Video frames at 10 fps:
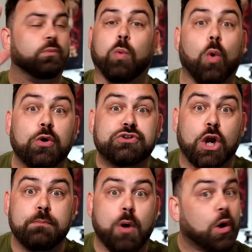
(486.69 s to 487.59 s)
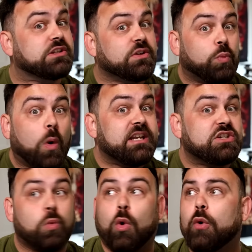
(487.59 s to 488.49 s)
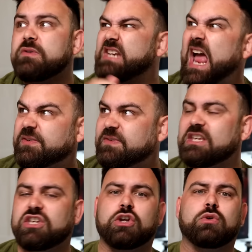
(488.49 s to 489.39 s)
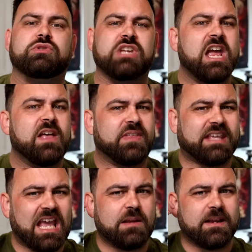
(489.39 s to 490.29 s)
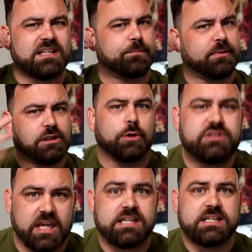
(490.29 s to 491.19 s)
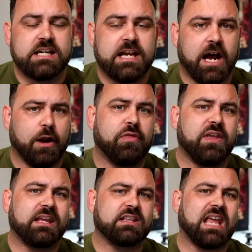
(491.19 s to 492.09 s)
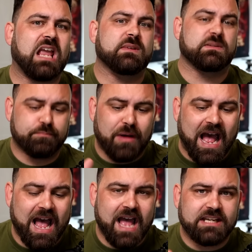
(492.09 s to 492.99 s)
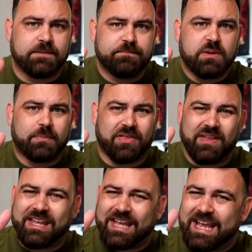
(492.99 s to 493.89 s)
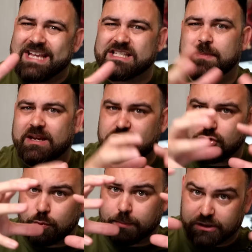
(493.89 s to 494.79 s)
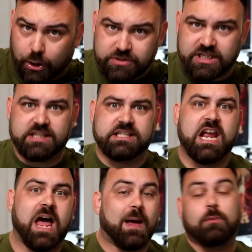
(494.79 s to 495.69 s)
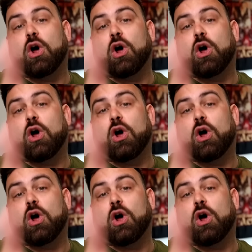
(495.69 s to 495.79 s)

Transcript: and Warzone books and white dwarves and F A Qs. The game is bloated. I don't think the game is bad, but I think it is a bit too bloated. And that